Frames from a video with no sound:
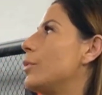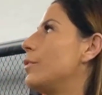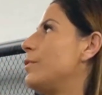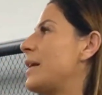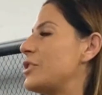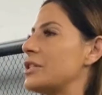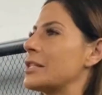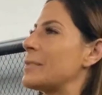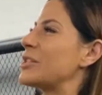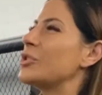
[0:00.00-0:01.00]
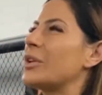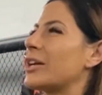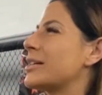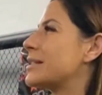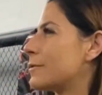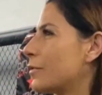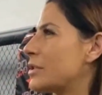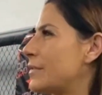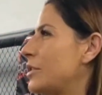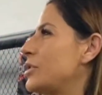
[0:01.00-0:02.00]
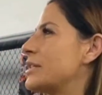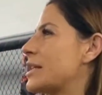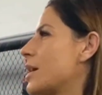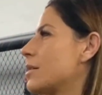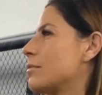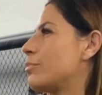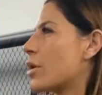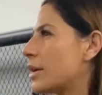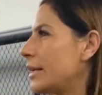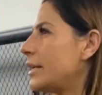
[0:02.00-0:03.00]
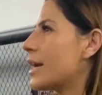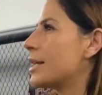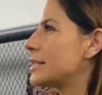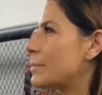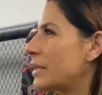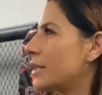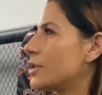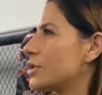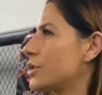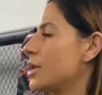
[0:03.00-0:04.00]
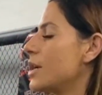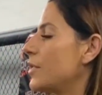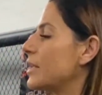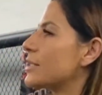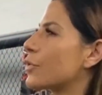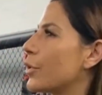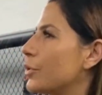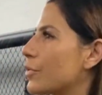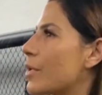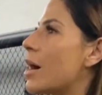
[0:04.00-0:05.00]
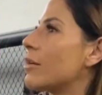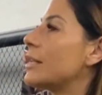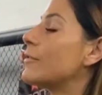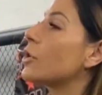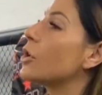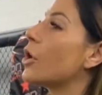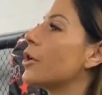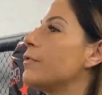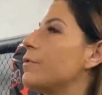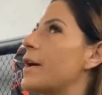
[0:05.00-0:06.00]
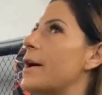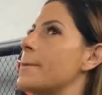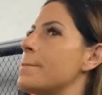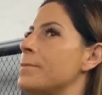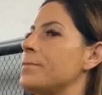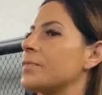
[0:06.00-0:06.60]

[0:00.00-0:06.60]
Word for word: veggies, especially like cruciferous veggies like broccoli and spinach, things that grow in the ground, they've got a lot of um,